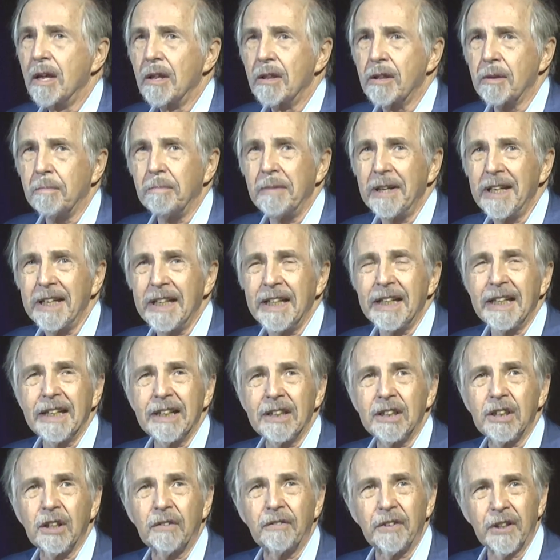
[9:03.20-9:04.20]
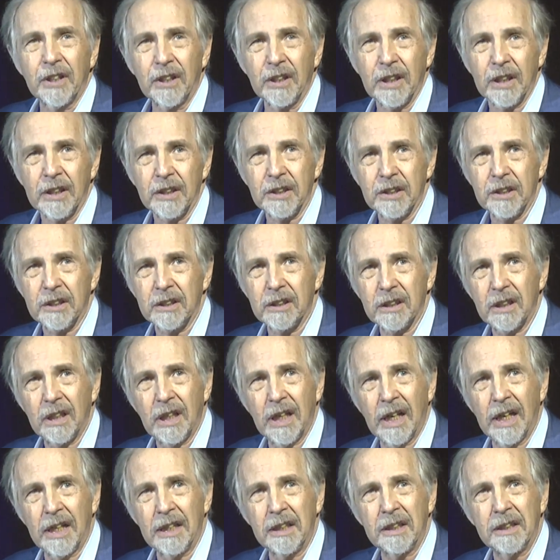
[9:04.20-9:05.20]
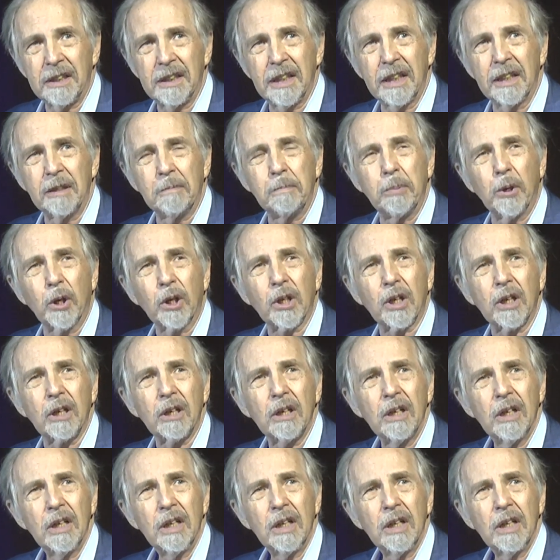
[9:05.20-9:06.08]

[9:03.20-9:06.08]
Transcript: meanings of illness and did a book